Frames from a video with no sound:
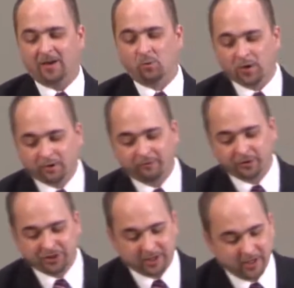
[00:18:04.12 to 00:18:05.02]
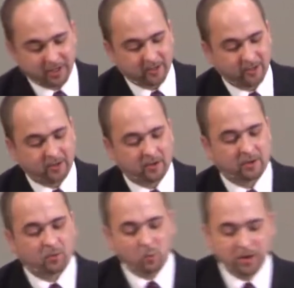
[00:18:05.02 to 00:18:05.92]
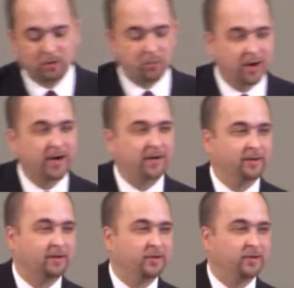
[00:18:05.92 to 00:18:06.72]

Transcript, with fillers: in willful sin will bring